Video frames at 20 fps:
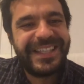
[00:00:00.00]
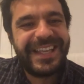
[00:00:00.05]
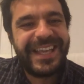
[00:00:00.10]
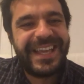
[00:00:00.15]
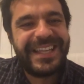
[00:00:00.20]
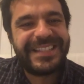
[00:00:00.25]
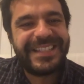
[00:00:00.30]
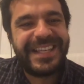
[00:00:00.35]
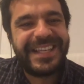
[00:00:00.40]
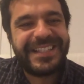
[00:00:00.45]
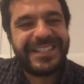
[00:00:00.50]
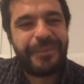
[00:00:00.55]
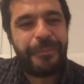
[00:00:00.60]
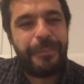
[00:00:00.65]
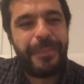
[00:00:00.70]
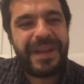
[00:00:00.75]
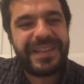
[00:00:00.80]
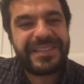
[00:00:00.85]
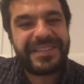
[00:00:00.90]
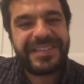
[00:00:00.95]
as a
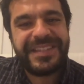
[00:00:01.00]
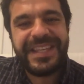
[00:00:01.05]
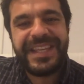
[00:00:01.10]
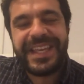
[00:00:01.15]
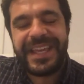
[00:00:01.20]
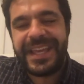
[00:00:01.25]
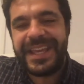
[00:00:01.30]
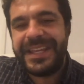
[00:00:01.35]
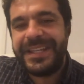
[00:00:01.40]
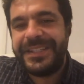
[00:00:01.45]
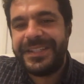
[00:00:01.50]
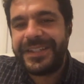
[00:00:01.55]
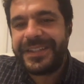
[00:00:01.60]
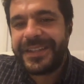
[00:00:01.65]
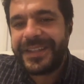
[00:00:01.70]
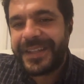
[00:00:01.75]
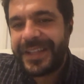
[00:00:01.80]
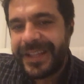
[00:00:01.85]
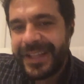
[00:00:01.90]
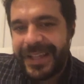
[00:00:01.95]
past decade,
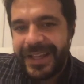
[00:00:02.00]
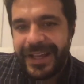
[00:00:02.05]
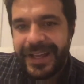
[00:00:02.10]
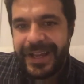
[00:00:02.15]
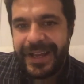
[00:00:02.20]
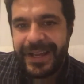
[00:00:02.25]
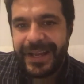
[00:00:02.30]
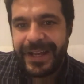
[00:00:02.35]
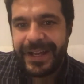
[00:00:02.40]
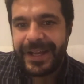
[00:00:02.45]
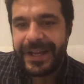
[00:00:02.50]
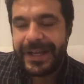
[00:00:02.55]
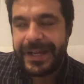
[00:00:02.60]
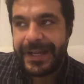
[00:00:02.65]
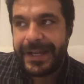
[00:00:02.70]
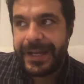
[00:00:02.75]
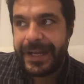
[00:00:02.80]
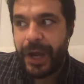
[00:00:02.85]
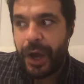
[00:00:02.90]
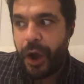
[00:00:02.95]

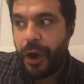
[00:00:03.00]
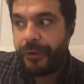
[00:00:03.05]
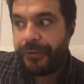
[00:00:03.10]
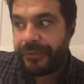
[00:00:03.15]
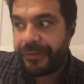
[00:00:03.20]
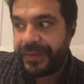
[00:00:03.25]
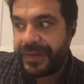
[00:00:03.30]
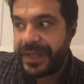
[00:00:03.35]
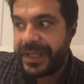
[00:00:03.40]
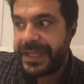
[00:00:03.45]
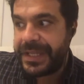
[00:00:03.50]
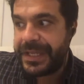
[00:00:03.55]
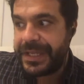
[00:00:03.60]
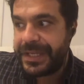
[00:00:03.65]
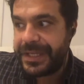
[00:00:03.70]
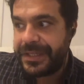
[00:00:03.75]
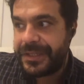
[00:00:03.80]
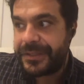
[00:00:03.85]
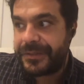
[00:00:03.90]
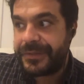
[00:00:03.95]
often
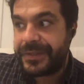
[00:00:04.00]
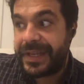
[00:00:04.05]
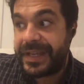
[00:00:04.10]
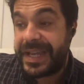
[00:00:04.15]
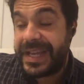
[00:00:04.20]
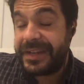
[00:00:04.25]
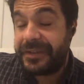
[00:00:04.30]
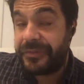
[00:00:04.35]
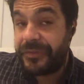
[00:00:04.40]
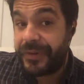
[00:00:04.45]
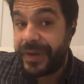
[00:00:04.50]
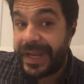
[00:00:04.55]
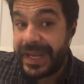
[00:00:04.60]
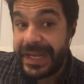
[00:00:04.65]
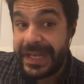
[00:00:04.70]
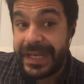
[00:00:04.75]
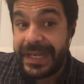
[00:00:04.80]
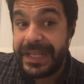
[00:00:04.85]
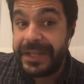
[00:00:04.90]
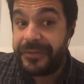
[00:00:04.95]
is
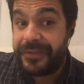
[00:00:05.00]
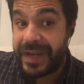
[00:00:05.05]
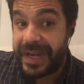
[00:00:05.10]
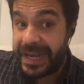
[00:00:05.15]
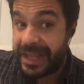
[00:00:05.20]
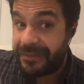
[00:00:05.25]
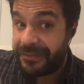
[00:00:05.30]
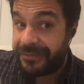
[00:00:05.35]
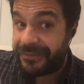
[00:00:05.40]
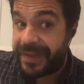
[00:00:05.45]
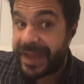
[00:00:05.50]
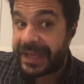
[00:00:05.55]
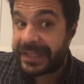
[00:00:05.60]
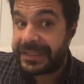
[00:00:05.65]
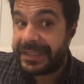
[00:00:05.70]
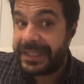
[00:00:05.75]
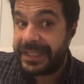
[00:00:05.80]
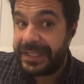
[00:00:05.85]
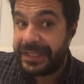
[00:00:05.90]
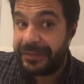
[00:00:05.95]
really, really
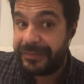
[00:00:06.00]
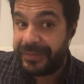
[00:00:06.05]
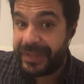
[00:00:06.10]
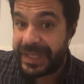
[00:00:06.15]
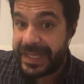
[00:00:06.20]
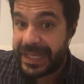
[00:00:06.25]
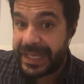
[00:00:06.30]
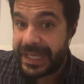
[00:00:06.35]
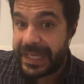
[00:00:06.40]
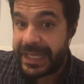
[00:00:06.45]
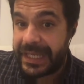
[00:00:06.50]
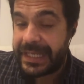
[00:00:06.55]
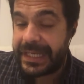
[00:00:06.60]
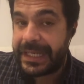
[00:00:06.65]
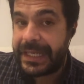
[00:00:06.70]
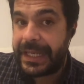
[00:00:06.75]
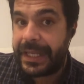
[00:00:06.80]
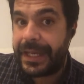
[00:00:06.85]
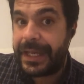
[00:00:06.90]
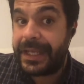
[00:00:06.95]
effective
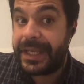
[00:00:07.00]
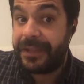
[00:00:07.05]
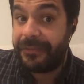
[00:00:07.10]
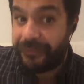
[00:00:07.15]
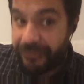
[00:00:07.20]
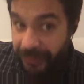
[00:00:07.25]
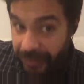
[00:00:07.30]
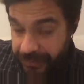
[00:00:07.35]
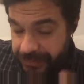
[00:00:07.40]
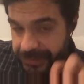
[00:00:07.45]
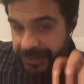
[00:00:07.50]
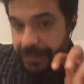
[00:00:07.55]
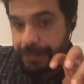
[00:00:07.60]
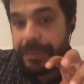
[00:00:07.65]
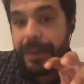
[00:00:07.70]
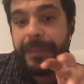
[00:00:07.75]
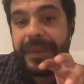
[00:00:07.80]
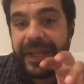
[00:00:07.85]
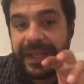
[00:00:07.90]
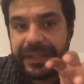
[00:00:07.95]
in
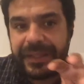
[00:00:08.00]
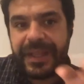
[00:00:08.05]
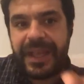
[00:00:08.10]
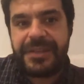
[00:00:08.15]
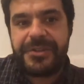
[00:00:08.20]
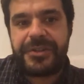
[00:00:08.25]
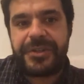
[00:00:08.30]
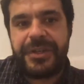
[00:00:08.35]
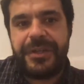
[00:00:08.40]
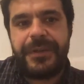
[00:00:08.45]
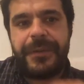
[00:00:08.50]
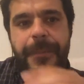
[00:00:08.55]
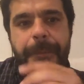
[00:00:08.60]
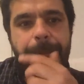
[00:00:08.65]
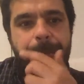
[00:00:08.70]
focusing public attention